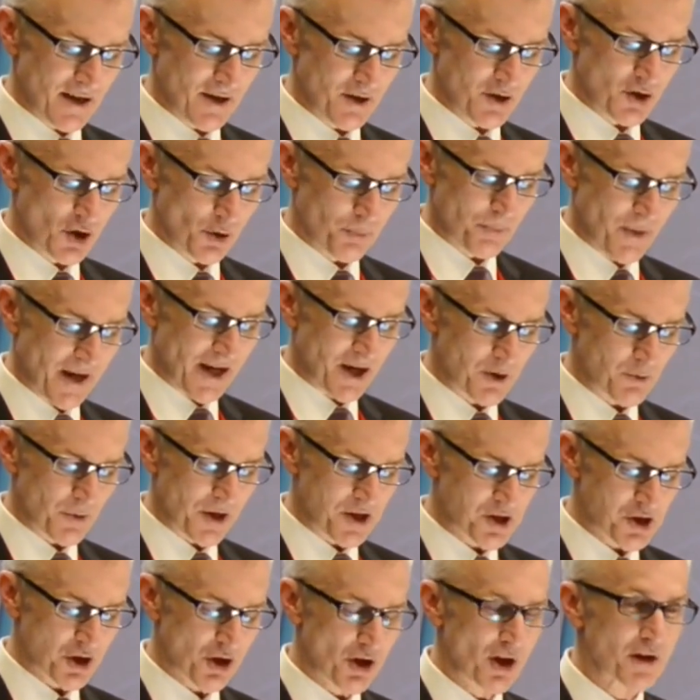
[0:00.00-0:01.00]
European
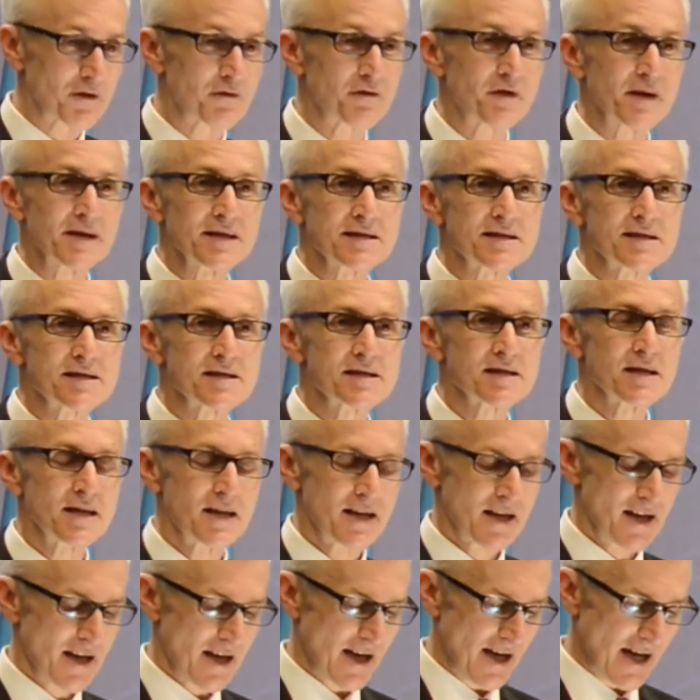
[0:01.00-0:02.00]
Regional Conference,
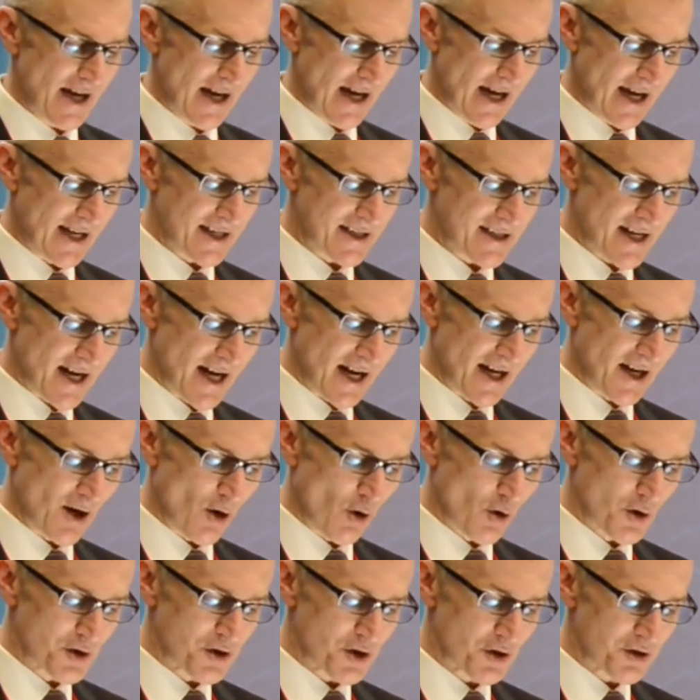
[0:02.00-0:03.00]
and I
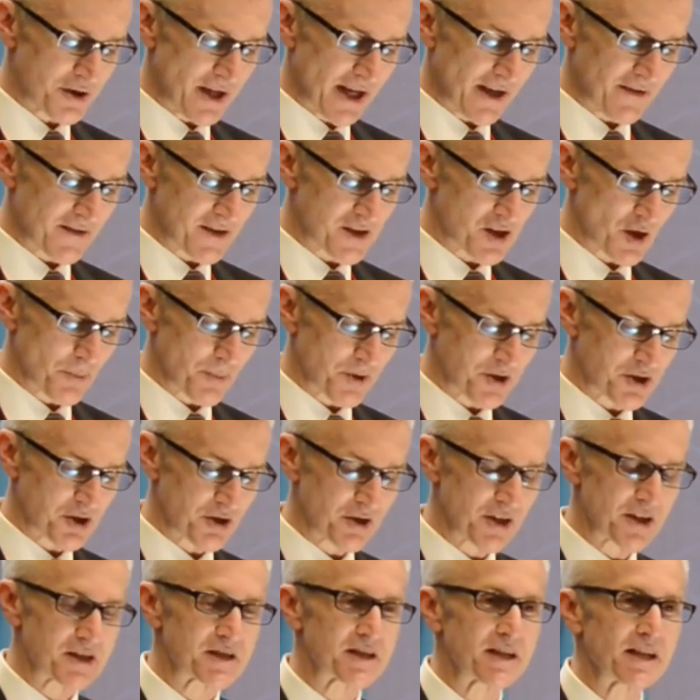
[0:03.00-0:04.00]
also take this
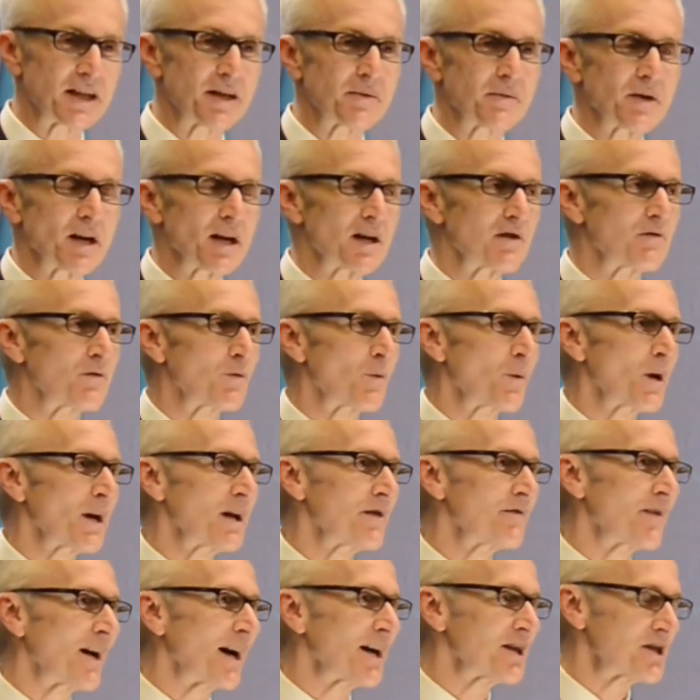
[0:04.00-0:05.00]
opportunity
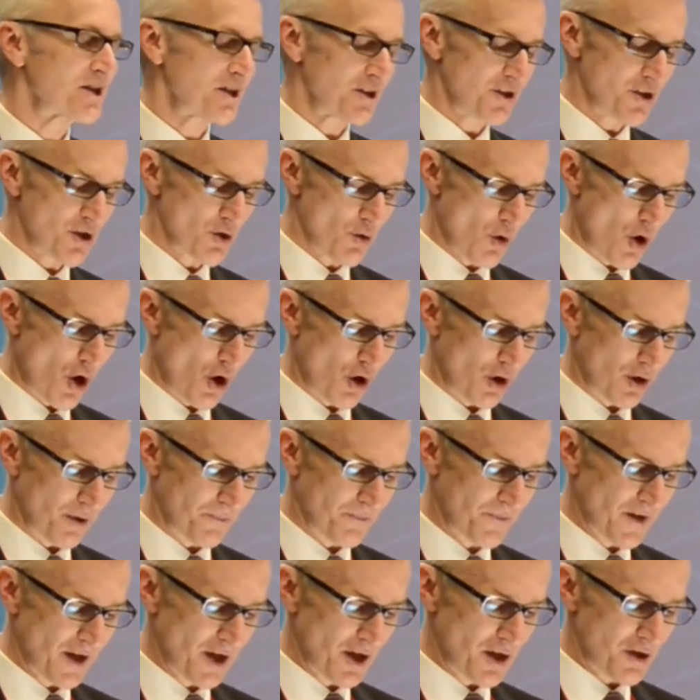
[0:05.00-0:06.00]
inviting you
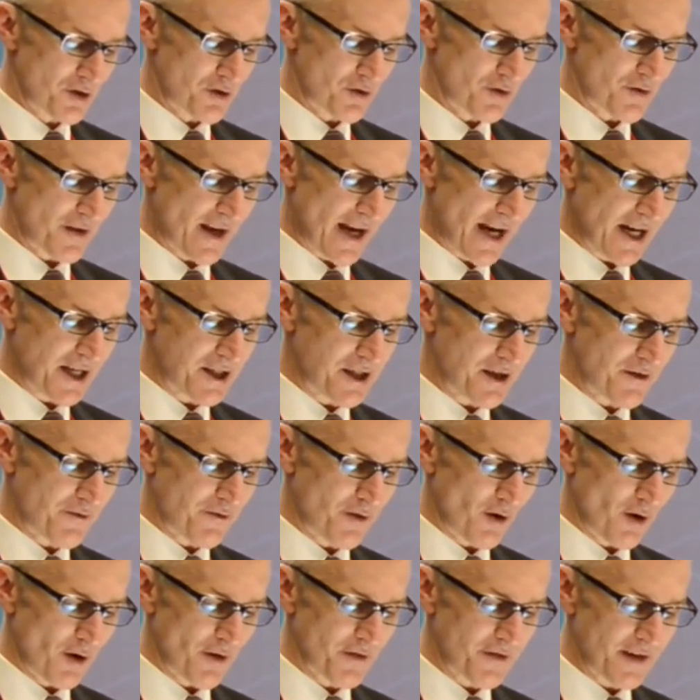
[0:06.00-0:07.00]
all to the
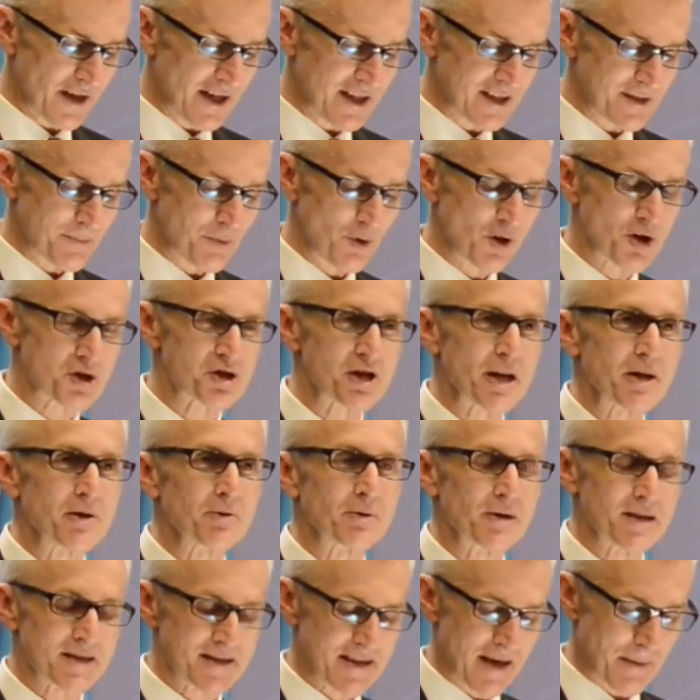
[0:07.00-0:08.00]
84th Interpol
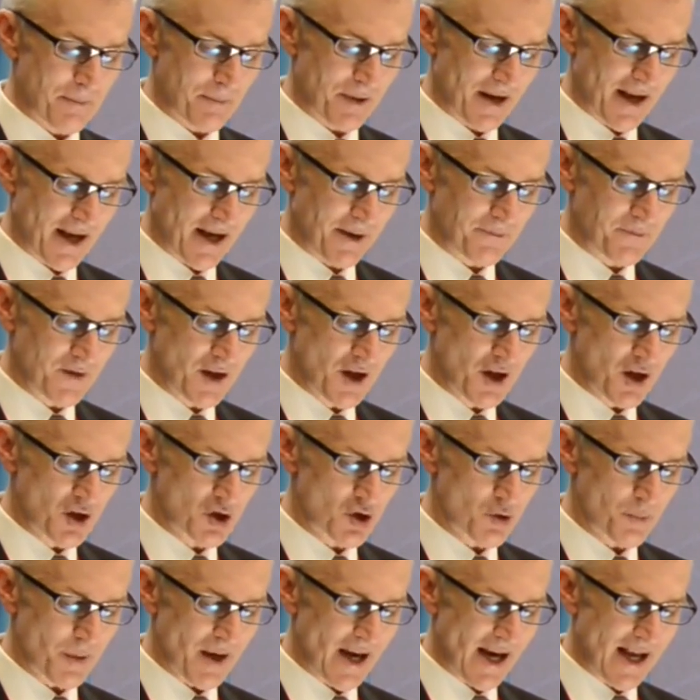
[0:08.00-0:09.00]
General Assembly
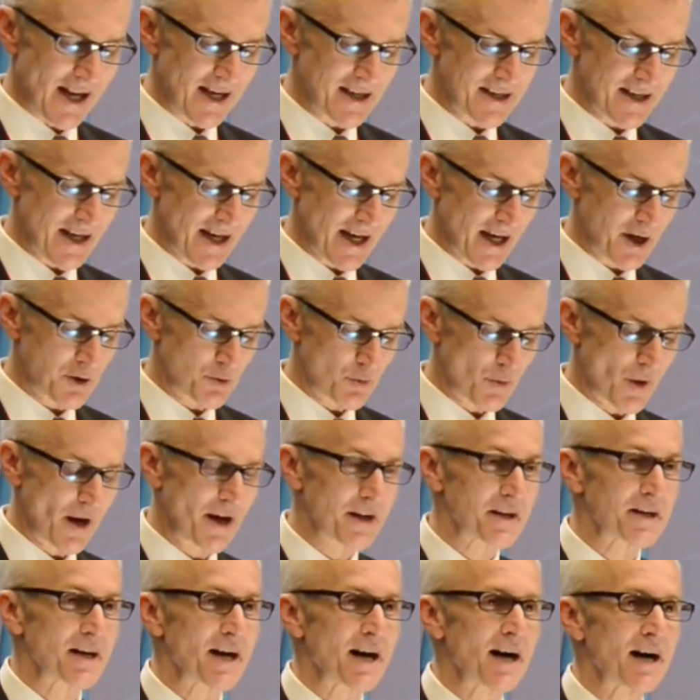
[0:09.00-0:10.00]
to be held at
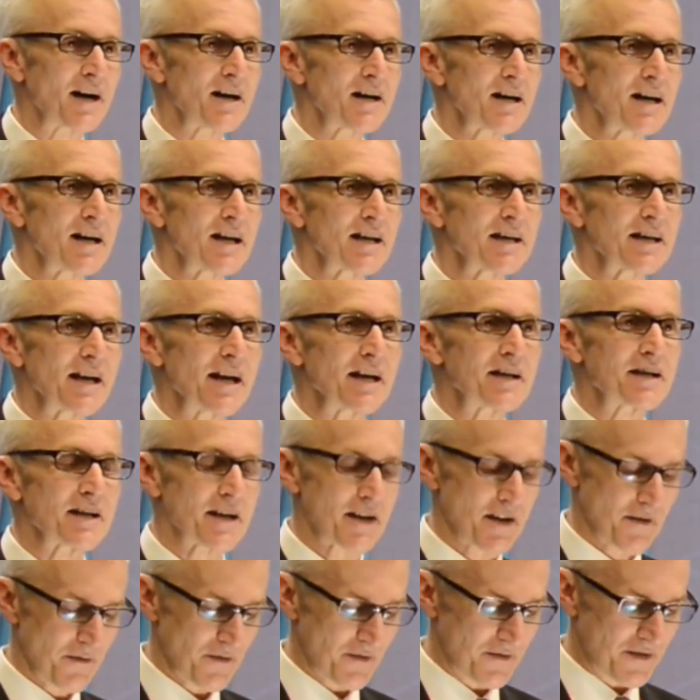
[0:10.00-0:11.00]
Rwanda
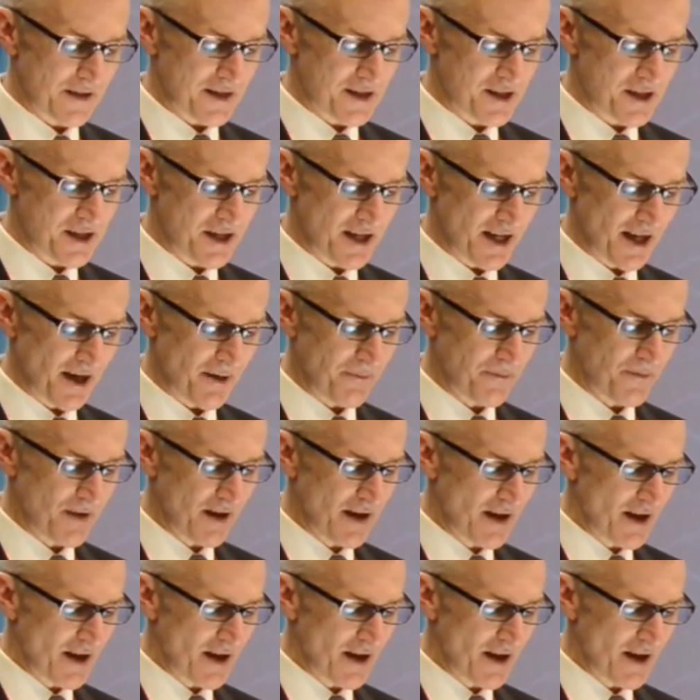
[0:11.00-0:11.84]
later this year.